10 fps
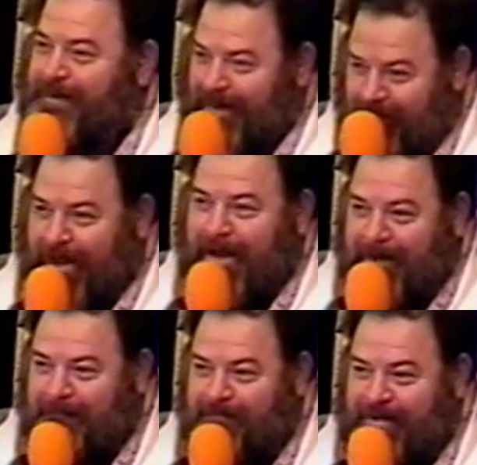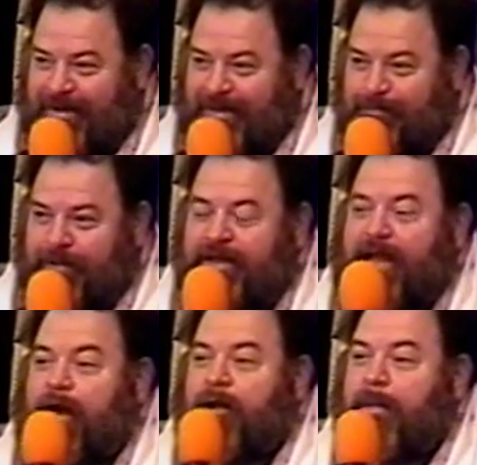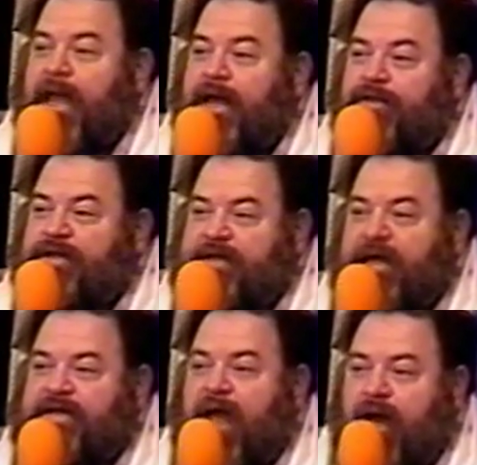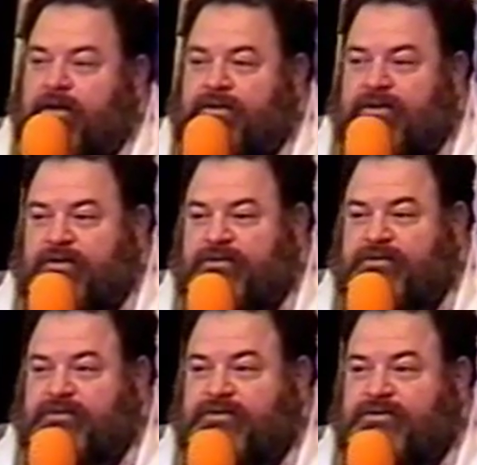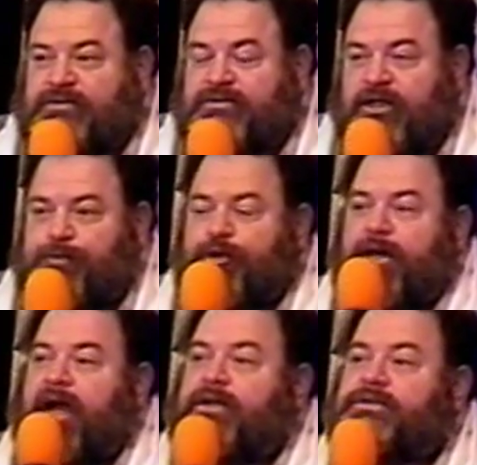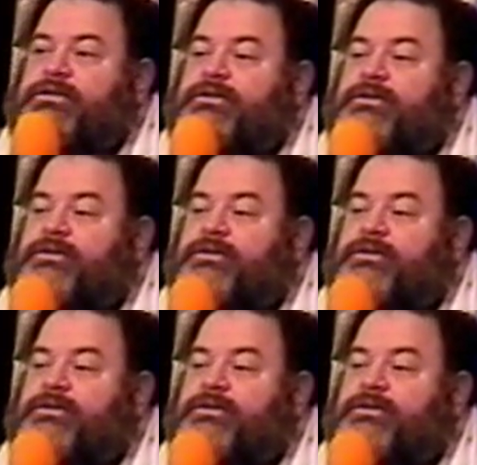Amen? But in the Aramaic, this sticks out. Amen. It's pronounced.